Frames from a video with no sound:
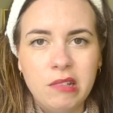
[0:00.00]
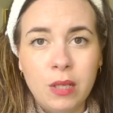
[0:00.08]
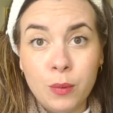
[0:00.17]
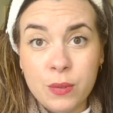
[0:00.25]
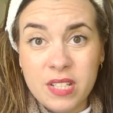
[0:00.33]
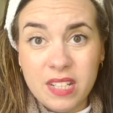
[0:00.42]

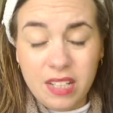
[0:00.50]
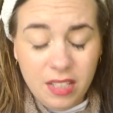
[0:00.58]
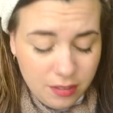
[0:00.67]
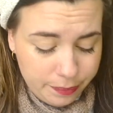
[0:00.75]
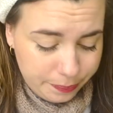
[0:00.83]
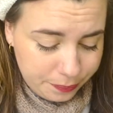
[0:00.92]
We'll see.
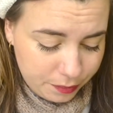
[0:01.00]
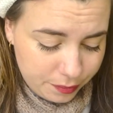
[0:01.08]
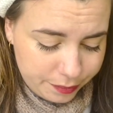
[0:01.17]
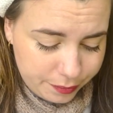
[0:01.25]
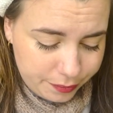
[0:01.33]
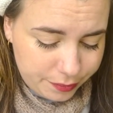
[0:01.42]

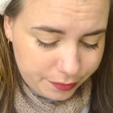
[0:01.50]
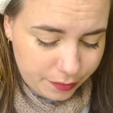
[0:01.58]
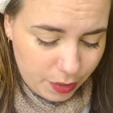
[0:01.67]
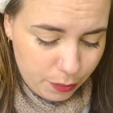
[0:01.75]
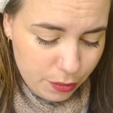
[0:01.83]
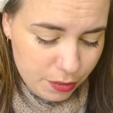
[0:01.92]

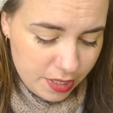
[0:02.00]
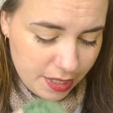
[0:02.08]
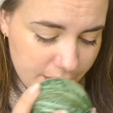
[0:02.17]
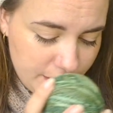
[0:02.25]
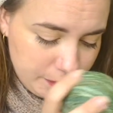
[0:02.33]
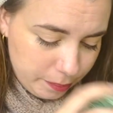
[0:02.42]
We'll
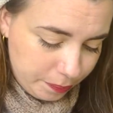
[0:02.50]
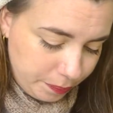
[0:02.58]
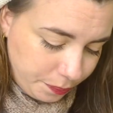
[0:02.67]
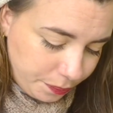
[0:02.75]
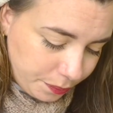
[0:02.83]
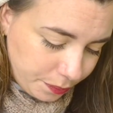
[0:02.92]
see.
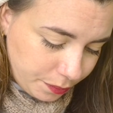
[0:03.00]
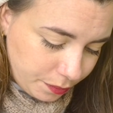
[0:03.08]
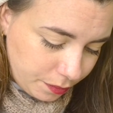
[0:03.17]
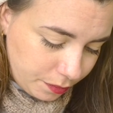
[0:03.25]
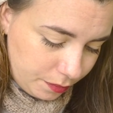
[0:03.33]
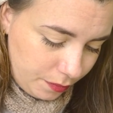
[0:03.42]

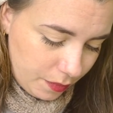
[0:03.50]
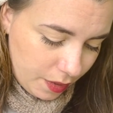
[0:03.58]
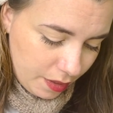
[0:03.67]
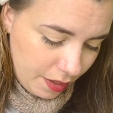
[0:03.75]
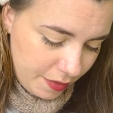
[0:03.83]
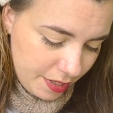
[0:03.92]

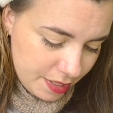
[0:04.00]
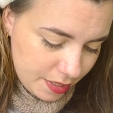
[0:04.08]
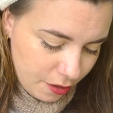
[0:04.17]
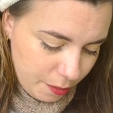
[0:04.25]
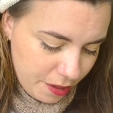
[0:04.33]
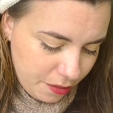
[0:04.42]
And these,
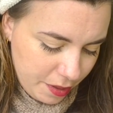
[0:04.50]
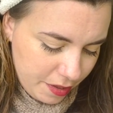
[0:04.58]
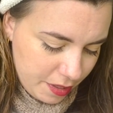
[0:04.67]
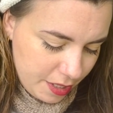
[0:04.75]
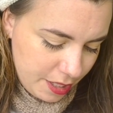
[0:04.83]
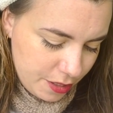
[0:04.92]
oh by the way, the
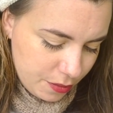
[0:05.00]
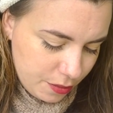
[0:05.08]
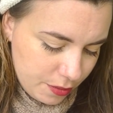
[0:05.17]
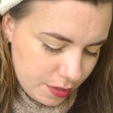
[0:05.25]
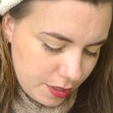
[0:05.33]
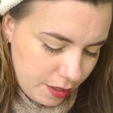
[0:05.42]

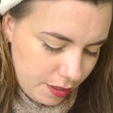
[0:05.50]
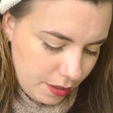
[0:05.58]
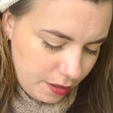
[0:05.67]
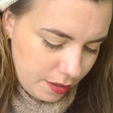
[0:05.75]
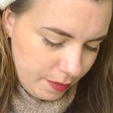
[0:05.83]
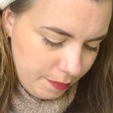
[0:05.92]
needles
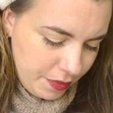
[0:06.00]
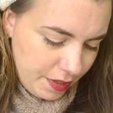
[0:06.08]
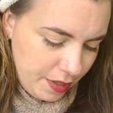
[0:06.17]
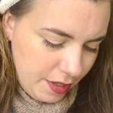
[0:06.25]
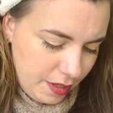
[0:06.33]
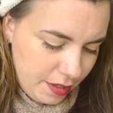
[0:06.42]
are,
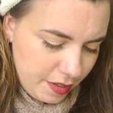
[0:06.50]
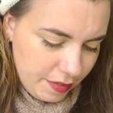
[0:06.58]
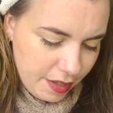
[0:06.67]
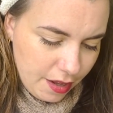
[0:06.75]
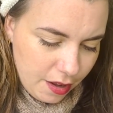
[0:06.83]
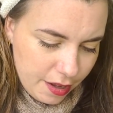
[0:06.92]
I think
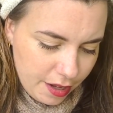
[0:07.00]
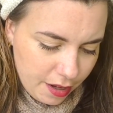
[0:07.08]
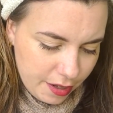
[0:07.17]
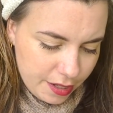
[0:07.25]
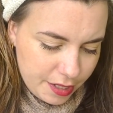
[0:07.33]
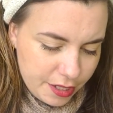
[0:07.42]
they're
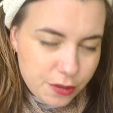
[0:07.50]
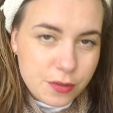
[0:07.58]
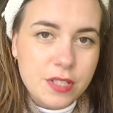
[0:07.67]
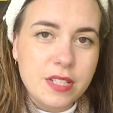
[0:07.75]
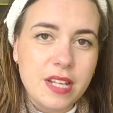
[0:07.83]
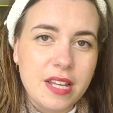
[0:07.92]
higher needles,
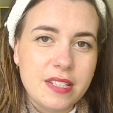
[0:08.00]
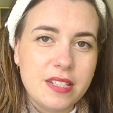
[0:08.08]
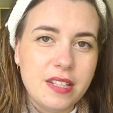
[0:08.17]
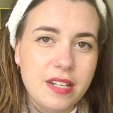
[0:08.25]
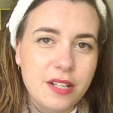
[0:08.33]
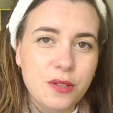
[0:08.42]
because that's
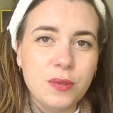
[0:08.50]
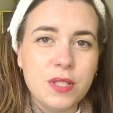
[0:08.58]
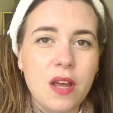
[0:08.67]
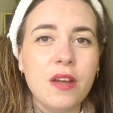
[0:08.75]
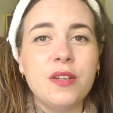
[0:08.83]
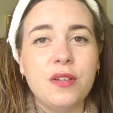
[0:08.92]
the needles
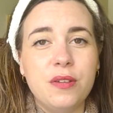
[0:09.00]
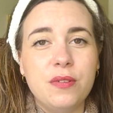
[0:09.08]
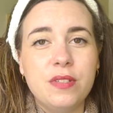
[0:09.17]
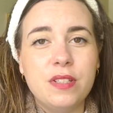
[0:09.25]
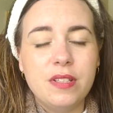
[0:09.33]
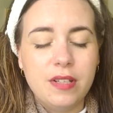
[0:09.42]
I
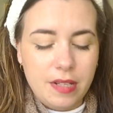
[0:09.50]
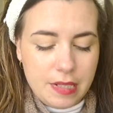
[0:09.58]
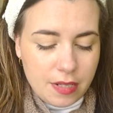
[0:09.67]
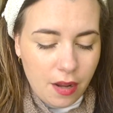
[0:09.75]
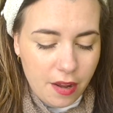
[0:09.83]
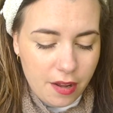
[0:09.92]
use, is
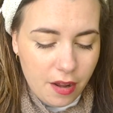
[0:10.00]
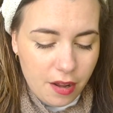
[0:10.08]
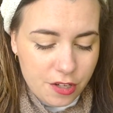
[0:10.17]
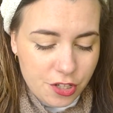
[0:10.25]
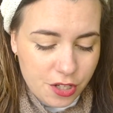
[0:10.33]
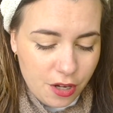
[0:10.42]

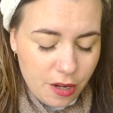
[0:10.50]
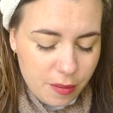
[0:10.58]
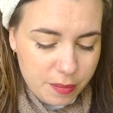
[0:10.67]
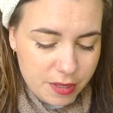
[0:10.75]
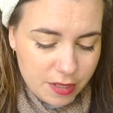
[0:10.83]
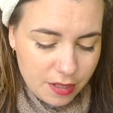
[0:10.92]
higher
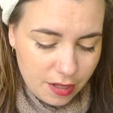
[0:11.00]
sharps.